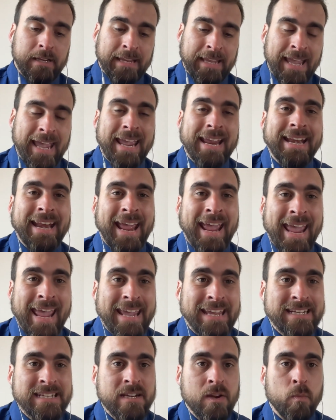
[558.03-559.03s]
getting
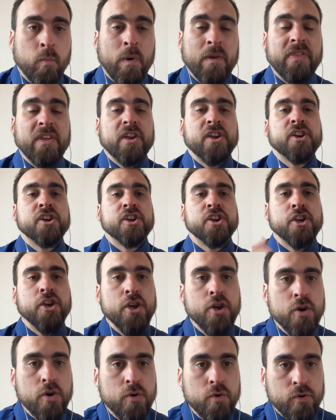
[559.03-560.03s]
hit with a
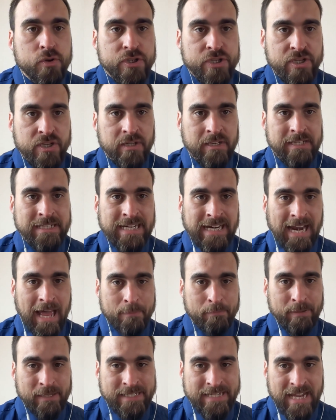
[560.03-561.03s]
huge
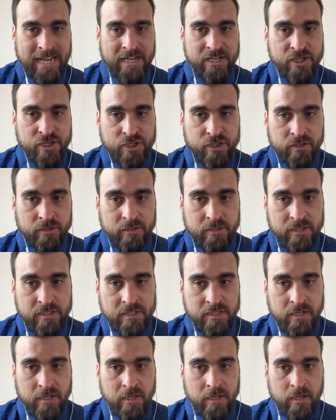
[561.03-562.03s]

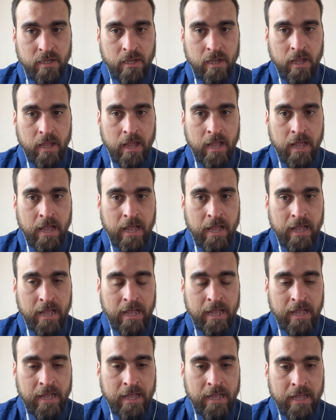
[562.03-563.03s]
dilapidations
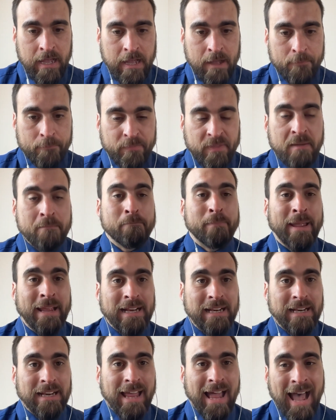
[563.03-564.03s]

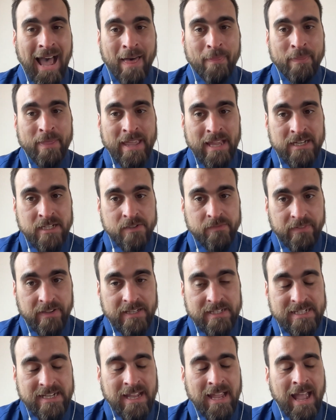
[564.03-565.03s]
bill at the end of
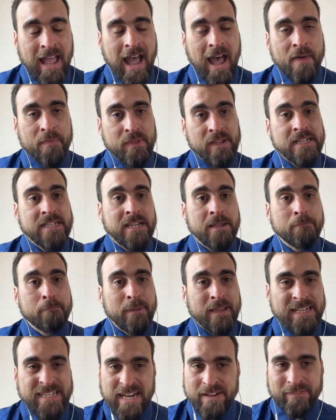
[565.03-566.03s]
it. And this can
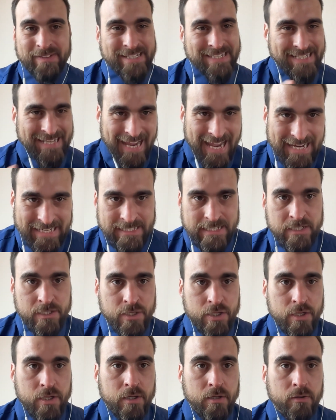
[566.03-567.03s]
be devastating
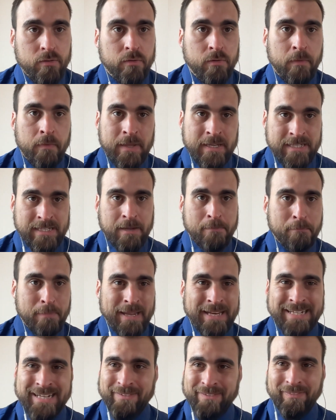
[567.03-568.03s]
to you. This can
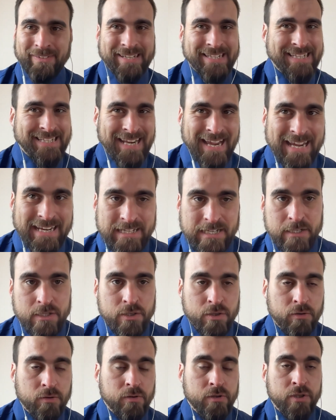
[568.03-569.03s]
be devastating
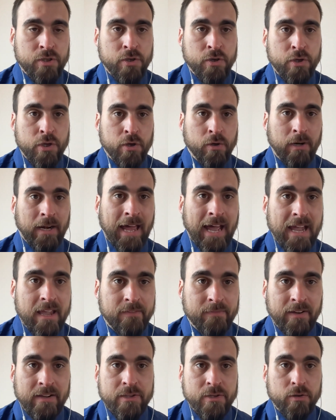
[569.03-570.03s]
to your
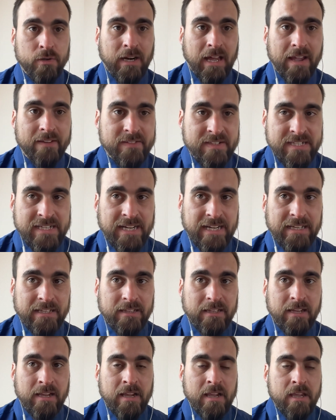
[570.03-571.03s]
life and your lifestyle.
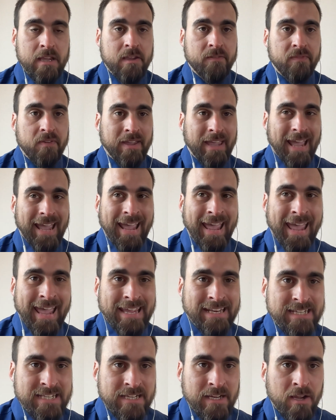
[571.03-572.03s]
If you get
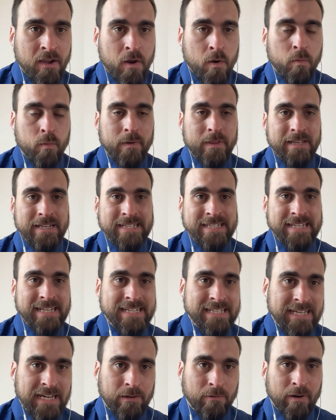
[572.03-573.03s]
hit with a
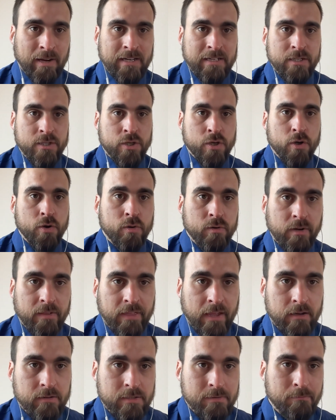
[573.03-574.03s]
60 grand,
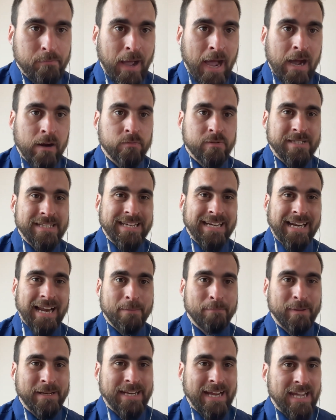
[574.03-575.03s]
£200,000
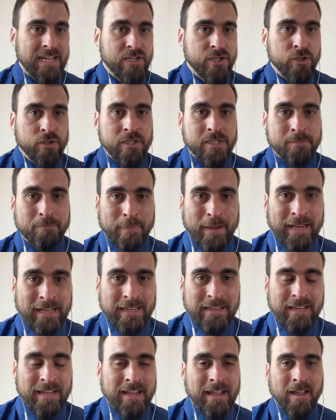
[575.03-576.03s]
dilapidations
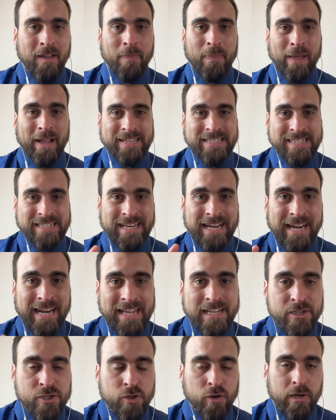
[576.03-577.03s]
bill, that's
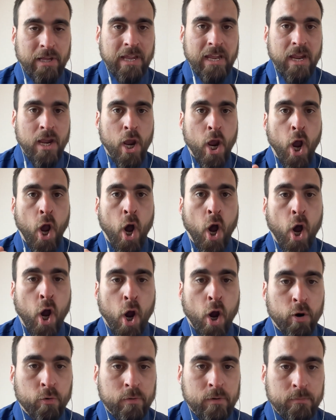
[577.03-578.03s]
literally
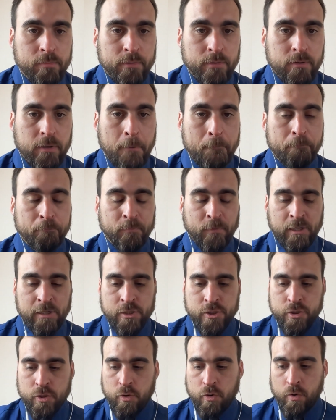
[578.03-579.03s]
horrible.
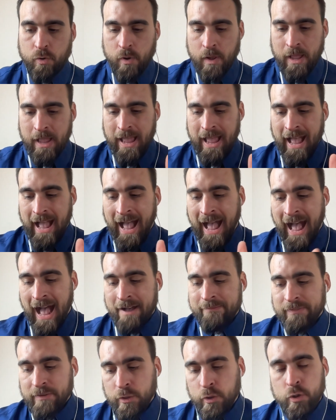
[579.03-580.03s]
So
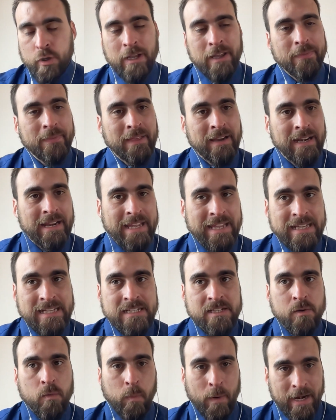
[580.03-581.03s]
have a look at the
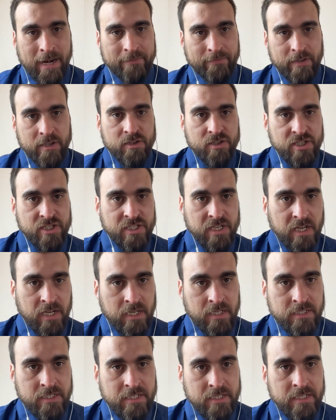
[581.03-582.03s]
lease whenever you
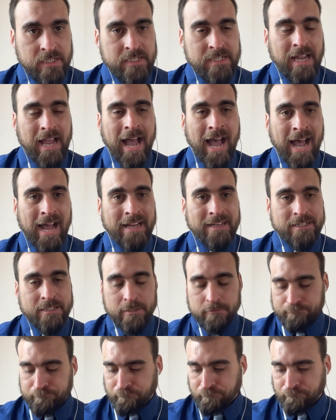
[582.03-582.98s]
started, and